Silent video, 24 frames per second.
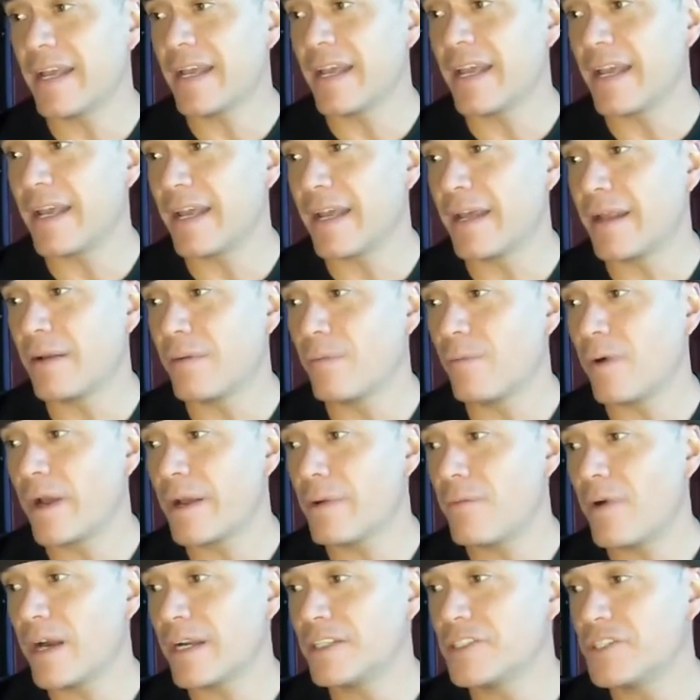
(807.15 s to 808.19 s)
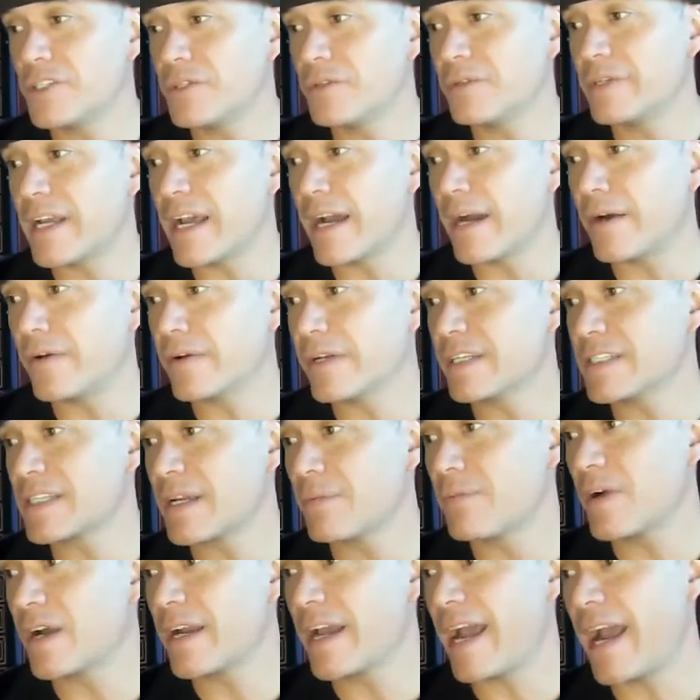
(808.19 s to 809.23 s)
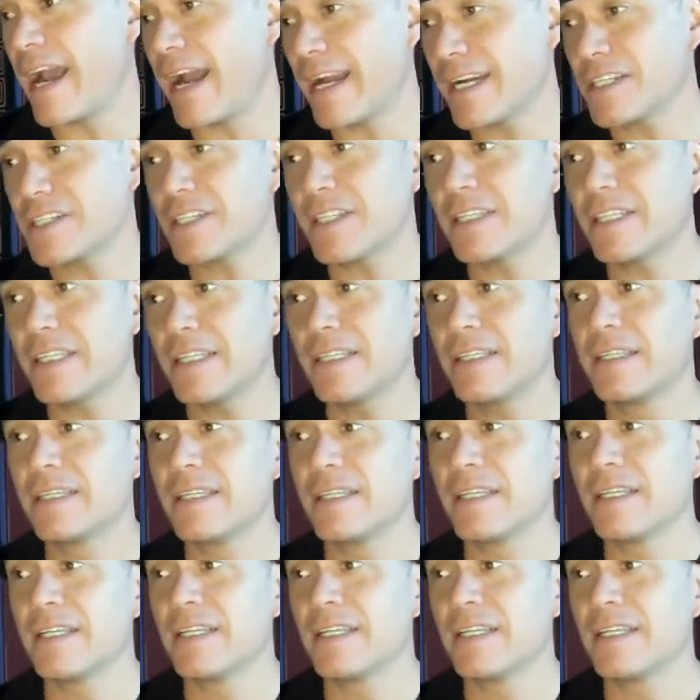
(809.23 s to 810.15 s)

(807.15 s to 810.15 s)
And what I want to do now is I want to actually